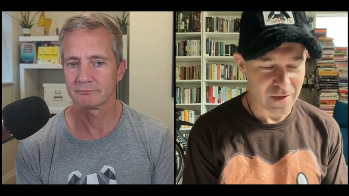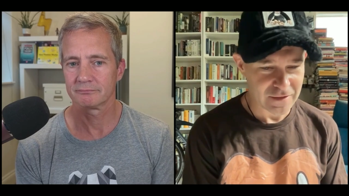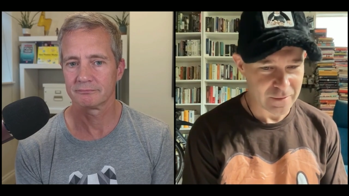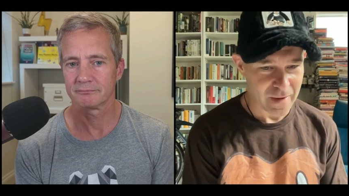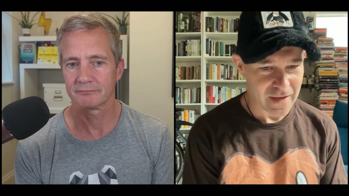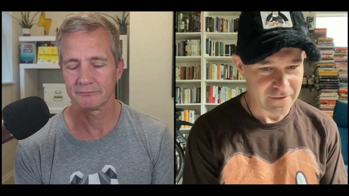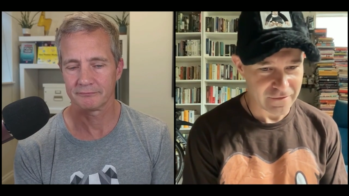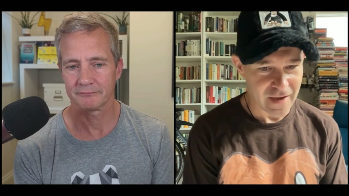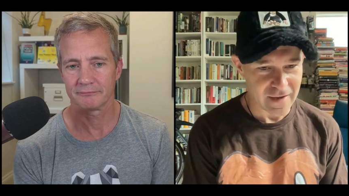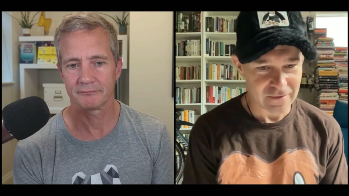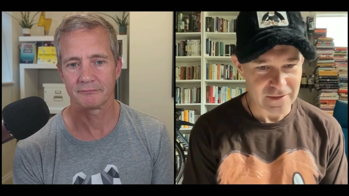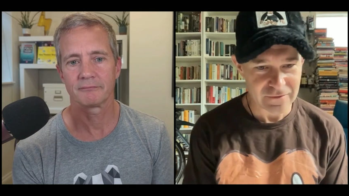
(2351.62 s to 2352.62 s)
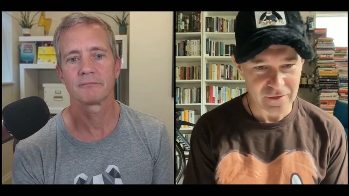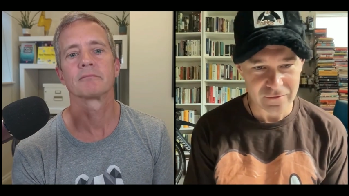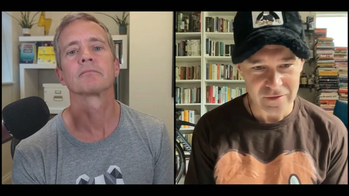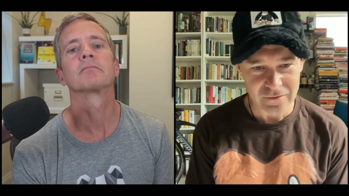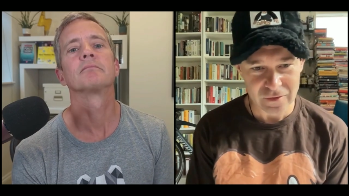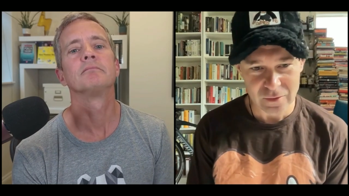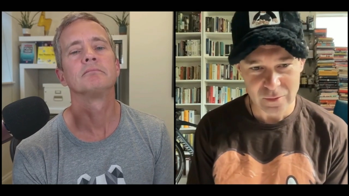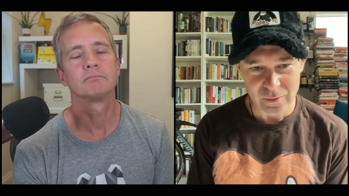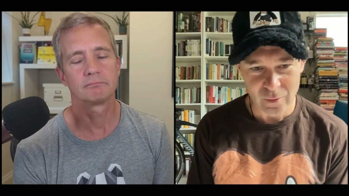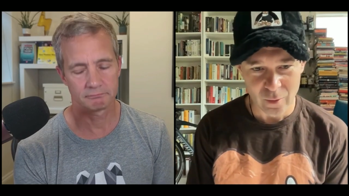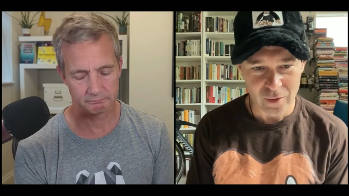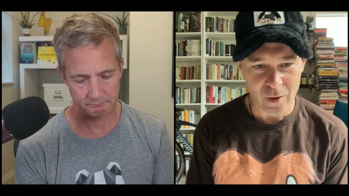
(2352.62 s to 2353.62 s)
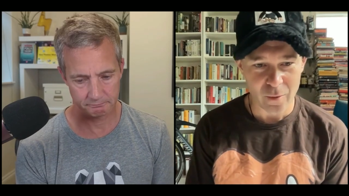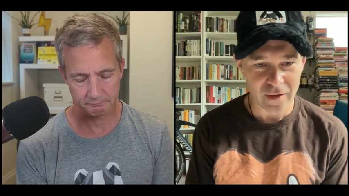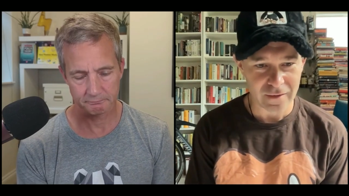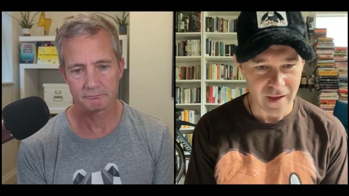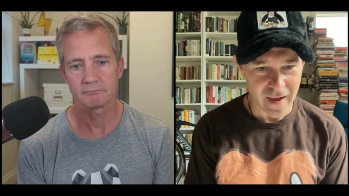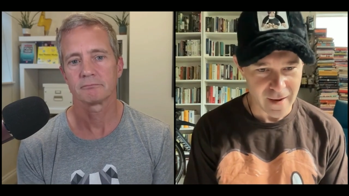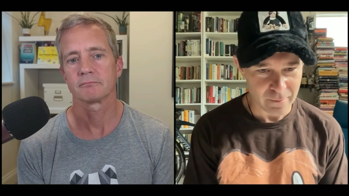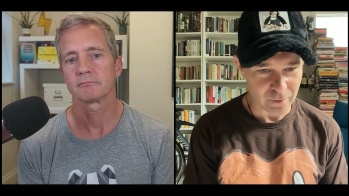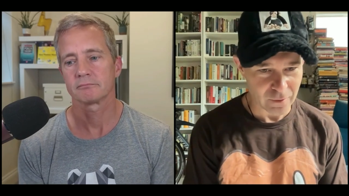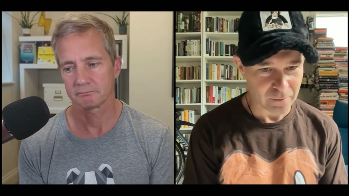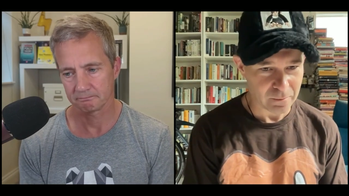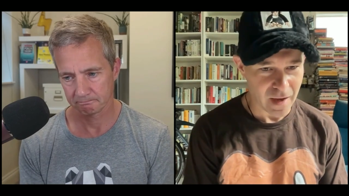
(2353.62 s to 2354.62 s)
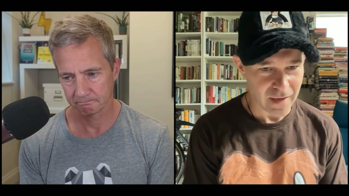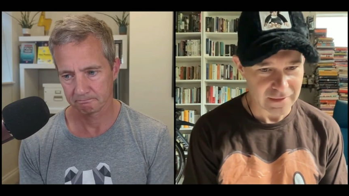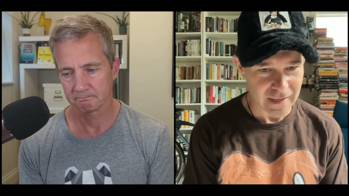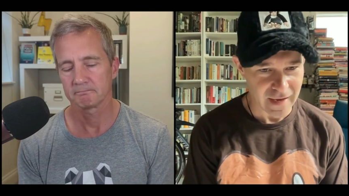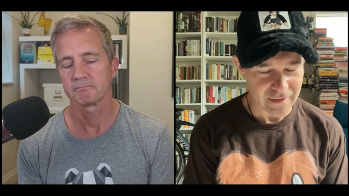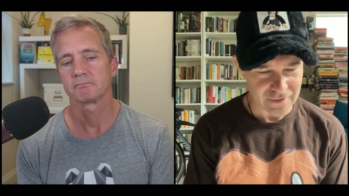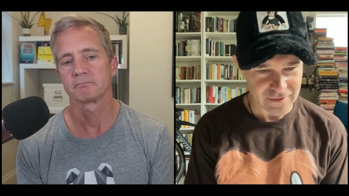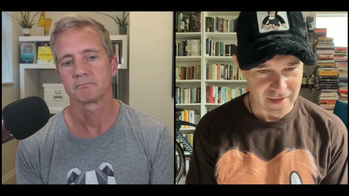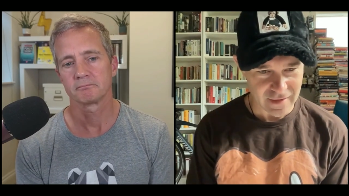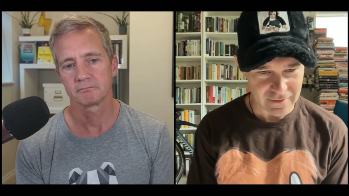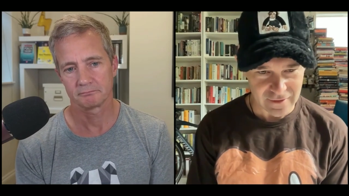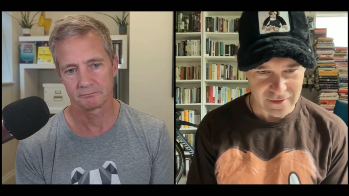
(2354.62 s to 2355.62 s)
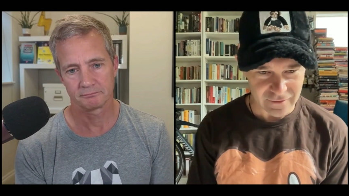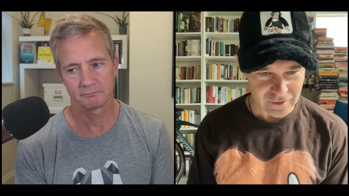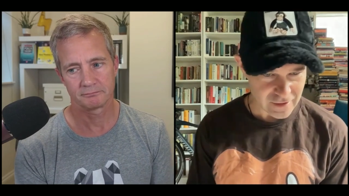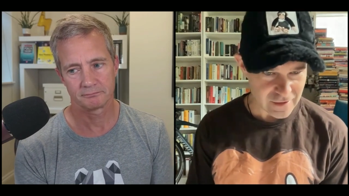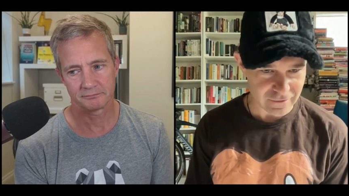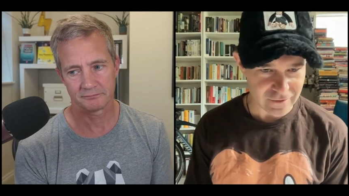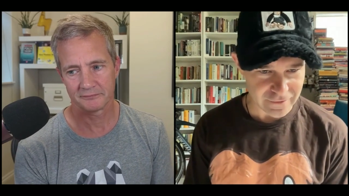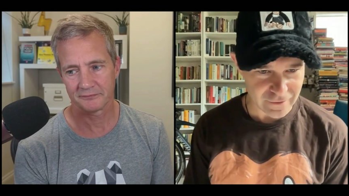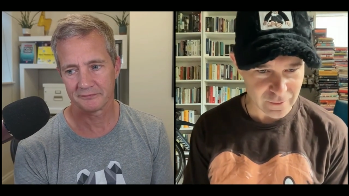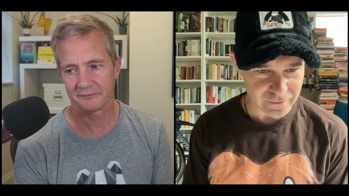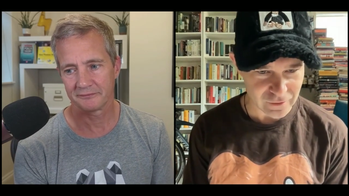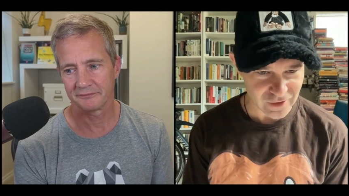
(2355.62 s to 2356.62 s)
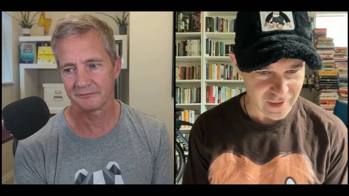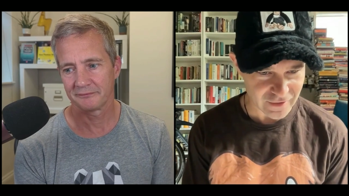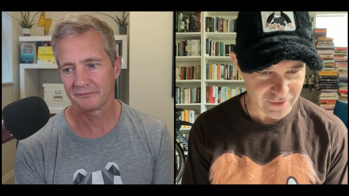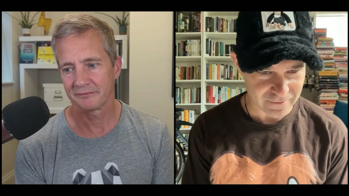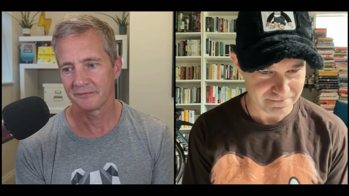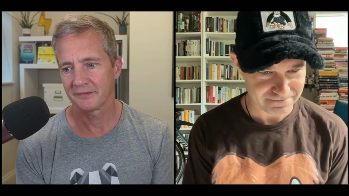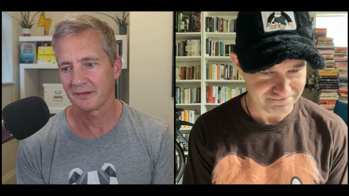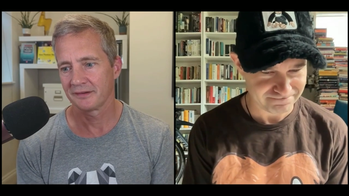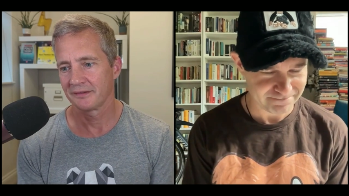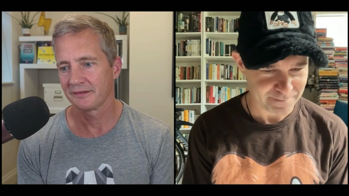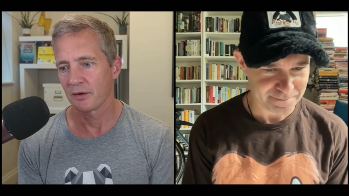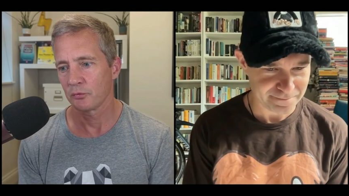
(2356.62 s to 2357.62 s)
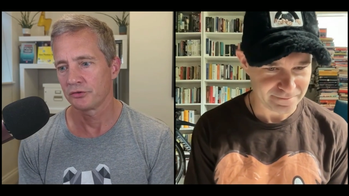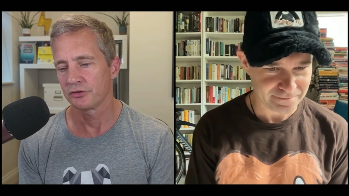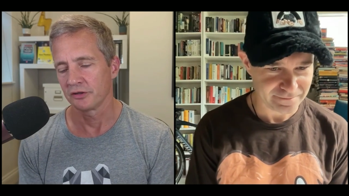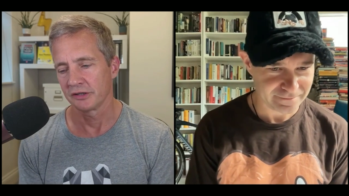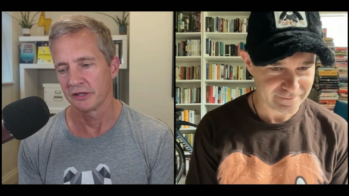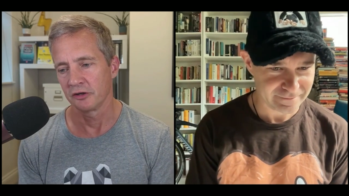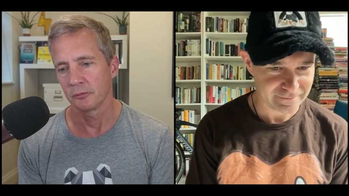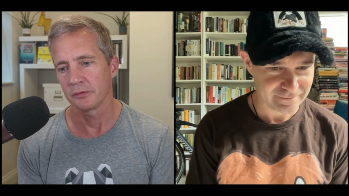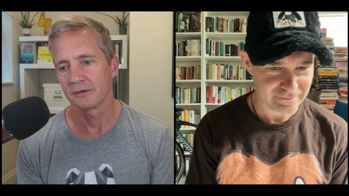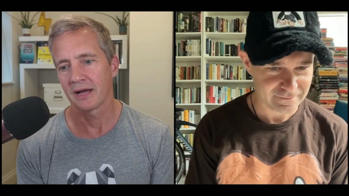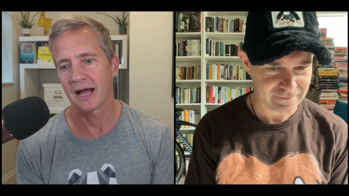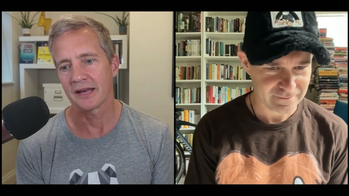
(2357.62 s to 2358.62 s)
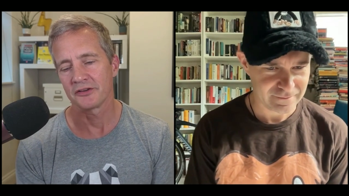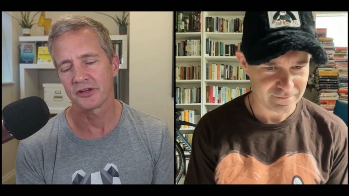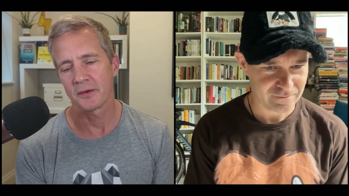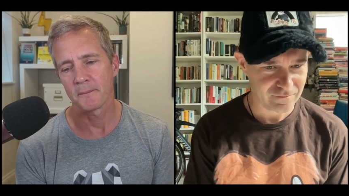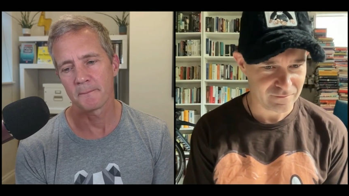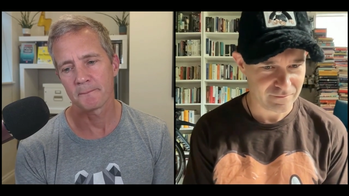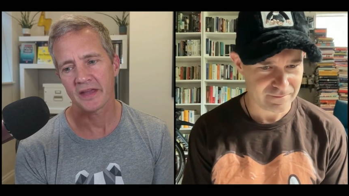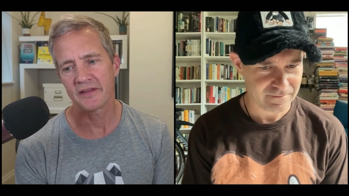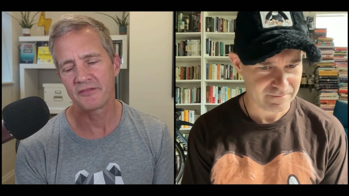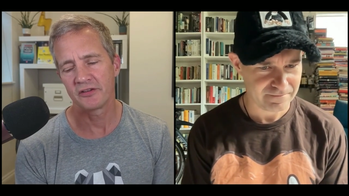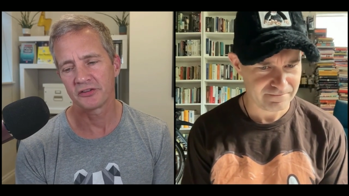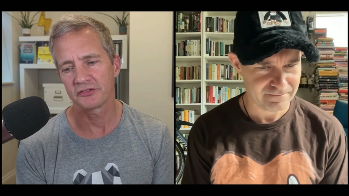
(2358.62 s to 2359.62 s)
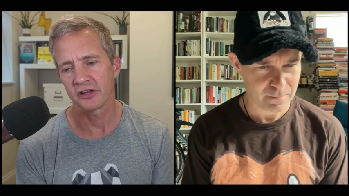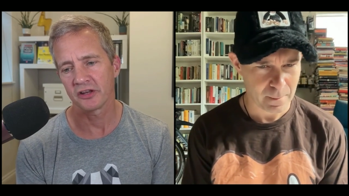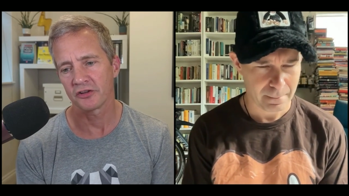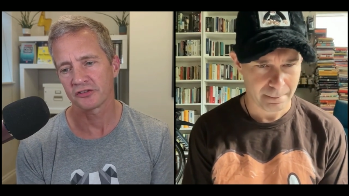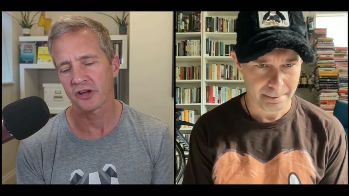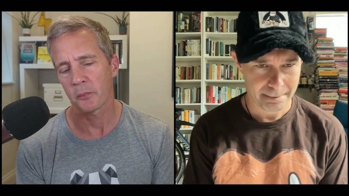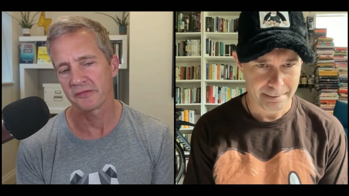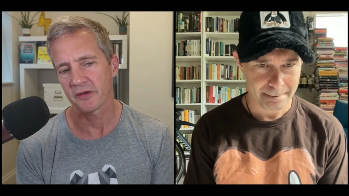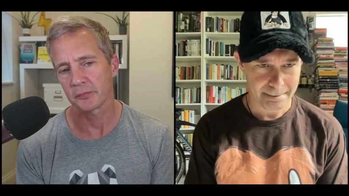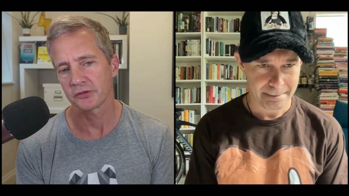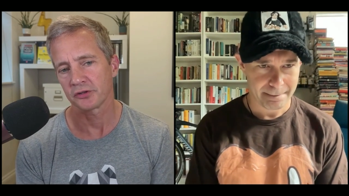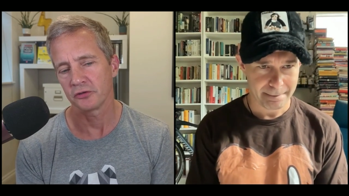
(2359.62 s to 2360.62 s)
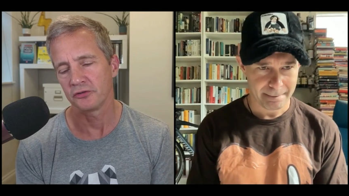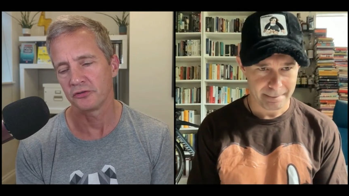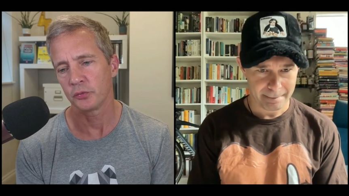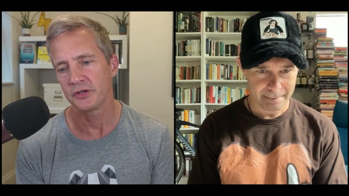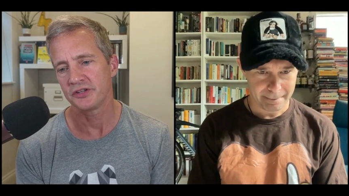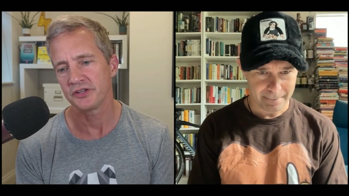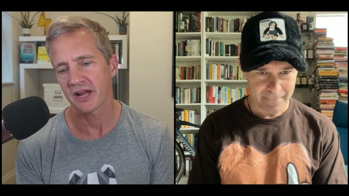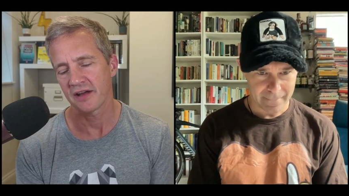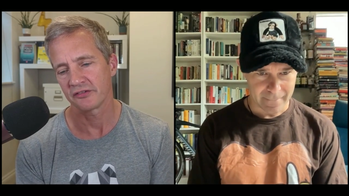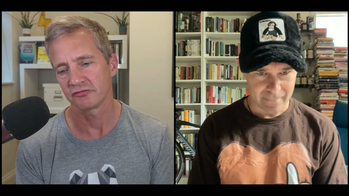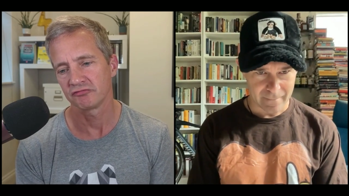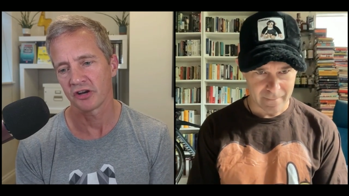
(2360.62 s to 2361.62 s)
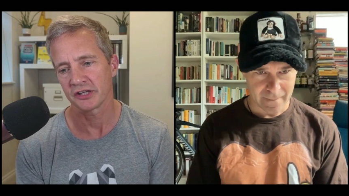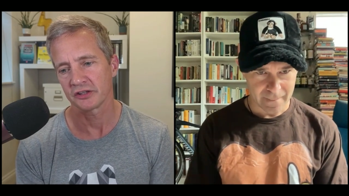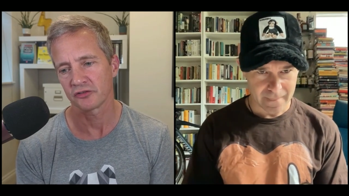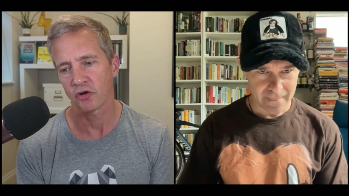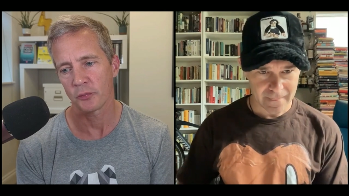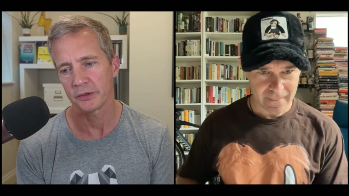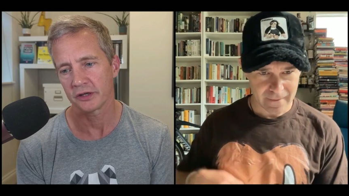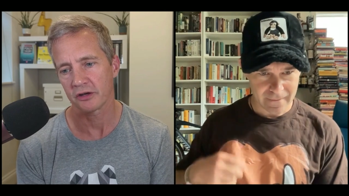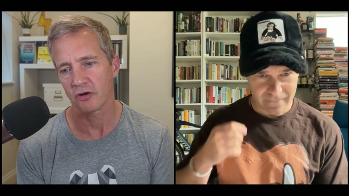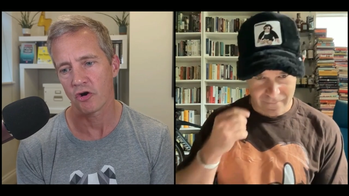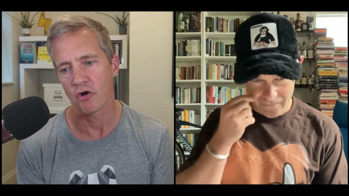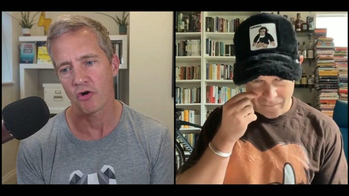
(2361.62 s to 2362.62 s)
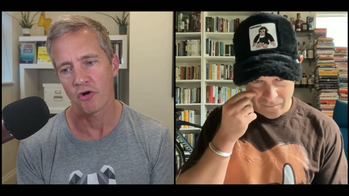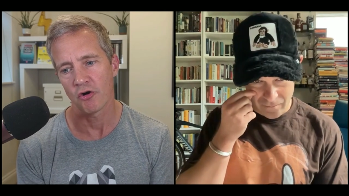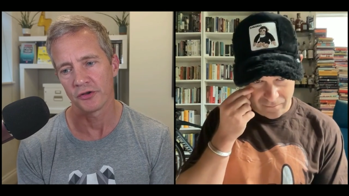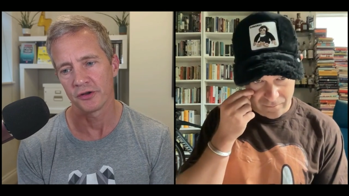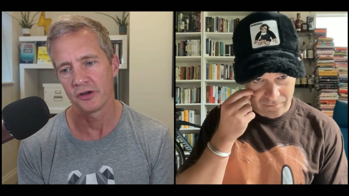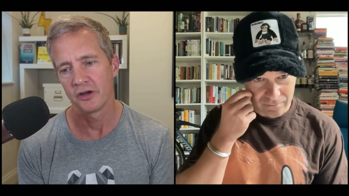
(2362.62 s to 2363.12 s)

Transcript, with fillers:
Speaker 1: on Spotify, leave a review, or go on Apple Podcasts and leave a review for us.
Speaker 2: That would certainly help. And if you listen to the last couple of episodes, we did have a running topic on